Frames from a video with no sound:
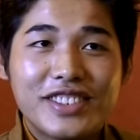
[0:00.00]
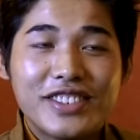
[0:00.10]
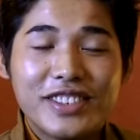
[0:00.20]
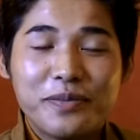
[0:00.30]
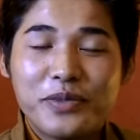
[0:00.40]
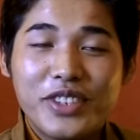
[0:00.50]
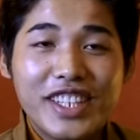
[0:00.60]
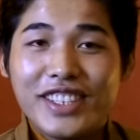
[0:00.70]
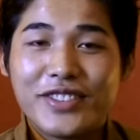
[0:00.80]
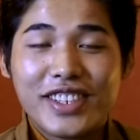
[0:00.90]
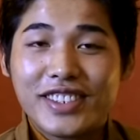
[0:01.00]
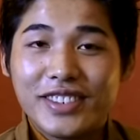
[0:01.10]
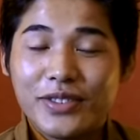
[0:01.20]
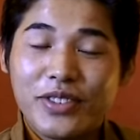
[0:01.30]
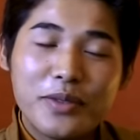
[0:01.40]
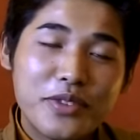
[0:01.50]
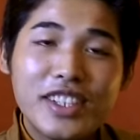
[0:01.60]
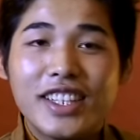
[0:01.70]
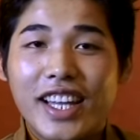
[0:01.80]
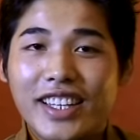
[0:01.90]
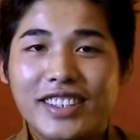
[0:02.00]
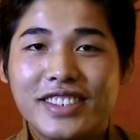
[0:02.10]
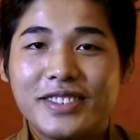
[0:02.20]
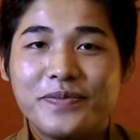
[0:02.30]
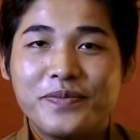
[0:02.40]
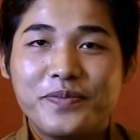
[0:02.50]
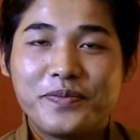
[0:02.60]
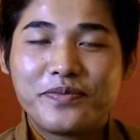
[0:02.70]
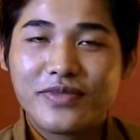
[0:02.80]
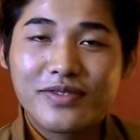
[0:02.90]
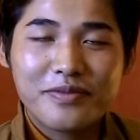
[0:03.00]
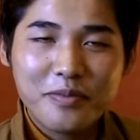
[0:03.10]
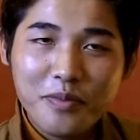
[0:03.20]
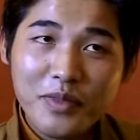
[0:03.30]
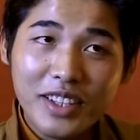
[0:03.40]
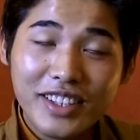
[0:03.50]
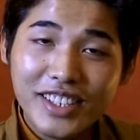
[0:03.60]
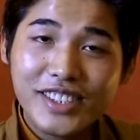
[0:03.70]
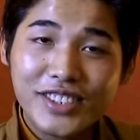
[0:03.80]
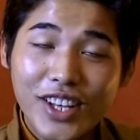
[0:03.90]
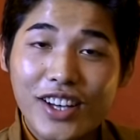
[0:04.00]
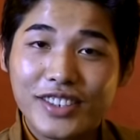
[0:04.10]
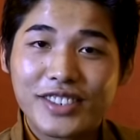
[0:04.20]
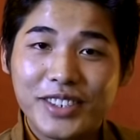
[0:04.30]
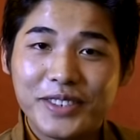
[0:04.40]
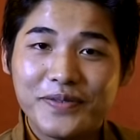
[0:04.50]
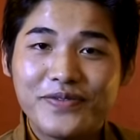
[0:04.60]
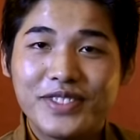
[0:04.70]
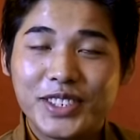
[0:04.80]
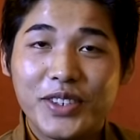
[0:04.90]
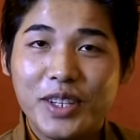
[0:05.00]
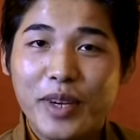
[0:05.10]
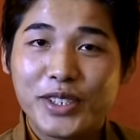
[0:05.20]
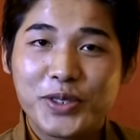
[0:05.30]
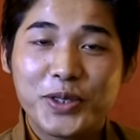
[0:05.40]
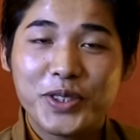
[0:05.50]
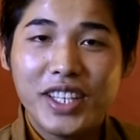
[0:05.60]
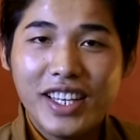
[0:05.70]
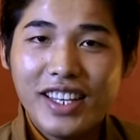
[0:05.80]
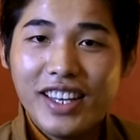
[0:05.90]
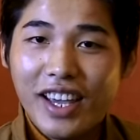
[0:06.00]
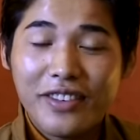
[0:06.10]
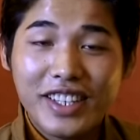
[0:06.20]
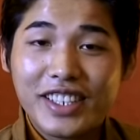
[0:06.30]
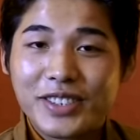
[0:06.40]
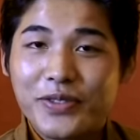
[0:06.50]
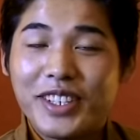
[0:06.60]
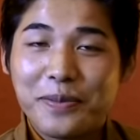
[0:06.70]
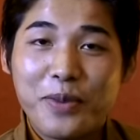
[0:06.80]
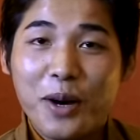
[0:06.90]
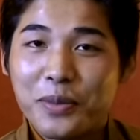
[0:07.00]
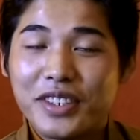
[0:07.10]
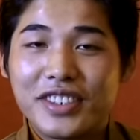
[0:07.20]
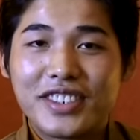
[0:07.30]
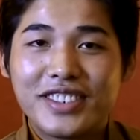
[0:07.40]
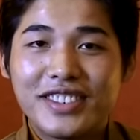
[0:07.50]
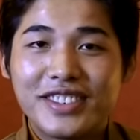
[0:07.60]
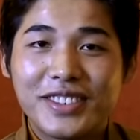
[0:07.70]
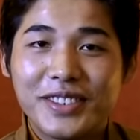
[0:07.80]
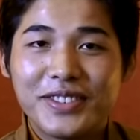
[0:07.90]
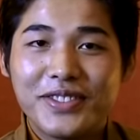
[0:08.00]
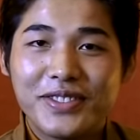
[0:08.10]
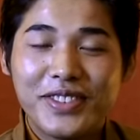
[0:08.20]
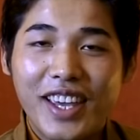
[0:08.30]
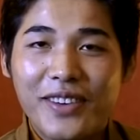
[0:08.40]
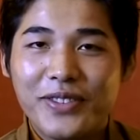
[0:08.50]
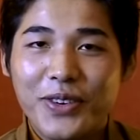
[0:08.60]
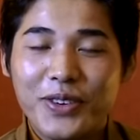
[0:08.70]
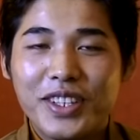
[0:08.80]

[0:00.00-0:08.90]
I'm really interested. I'm really like these songs. So in my school, everything is very popular. So we have